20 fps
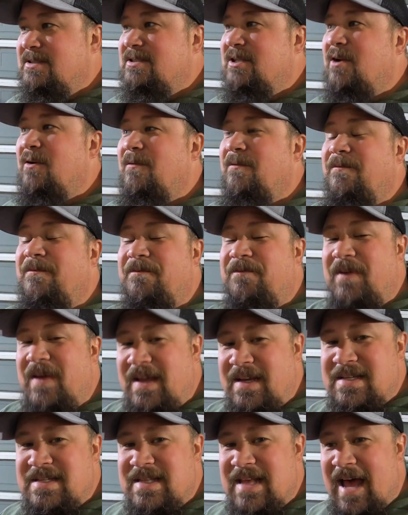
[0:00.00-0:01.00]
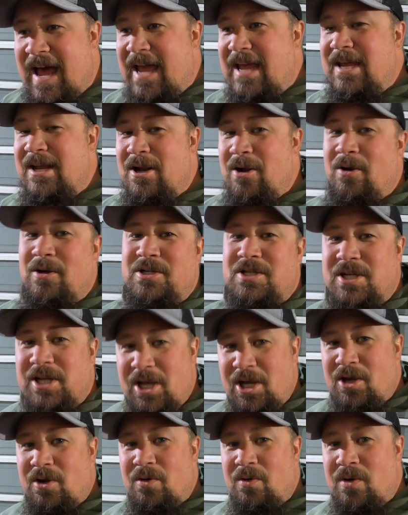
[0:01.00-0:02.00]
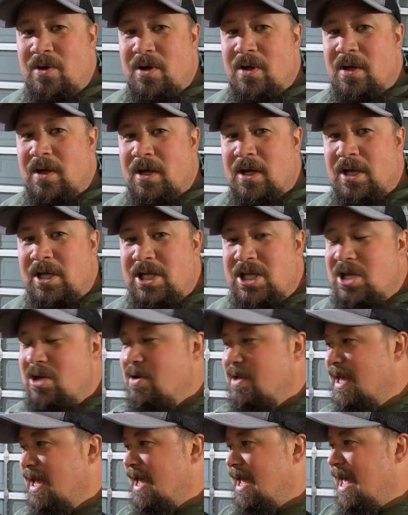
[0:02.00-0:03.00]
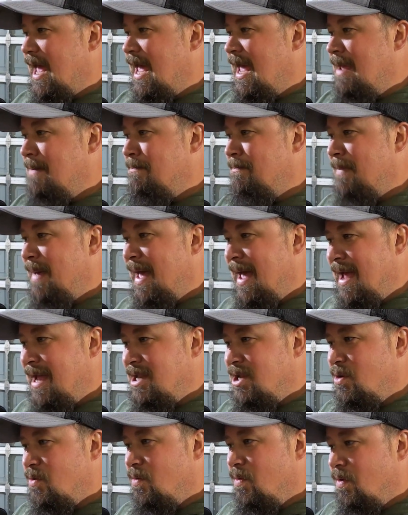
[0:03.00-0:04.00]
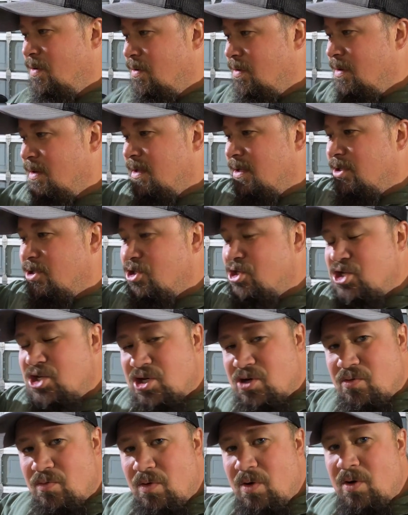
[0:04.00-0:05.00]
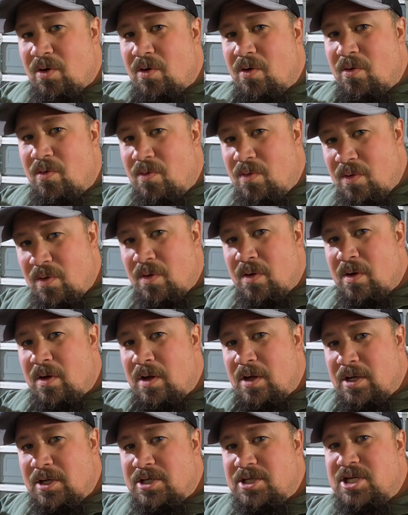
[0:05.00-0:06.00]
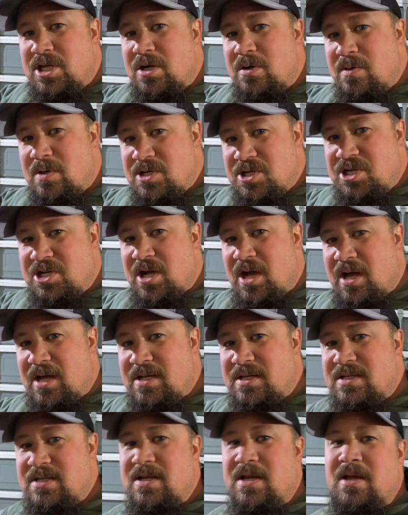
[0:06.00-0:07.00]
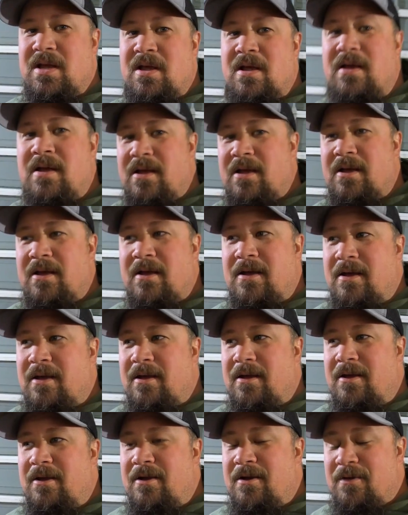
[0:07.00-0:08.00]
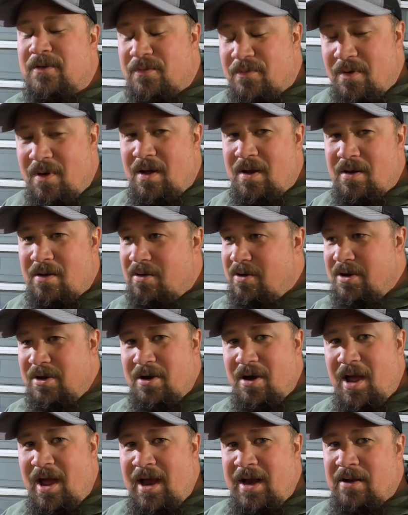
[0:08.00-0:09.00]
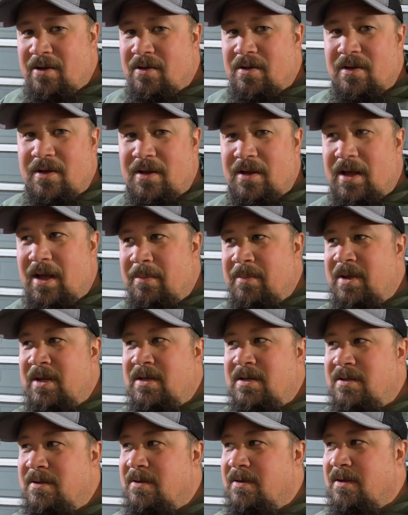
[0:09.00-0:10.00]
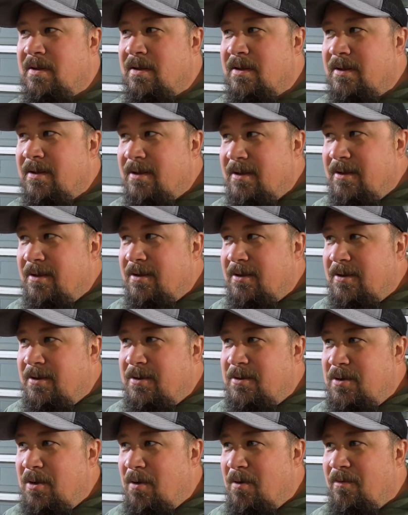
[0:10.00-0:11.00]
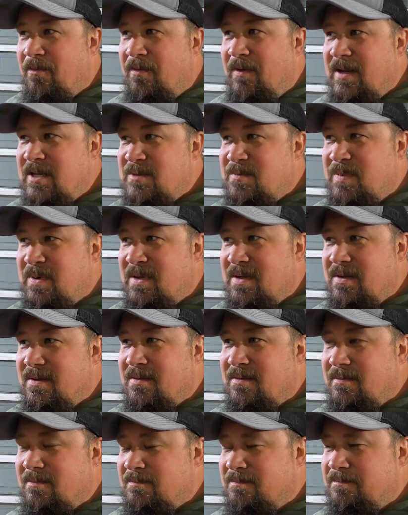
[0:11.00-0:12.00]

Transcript: to fix that, you know what you do? You get a manual screw to adjust your throttle or your idle. I mean, no offense, but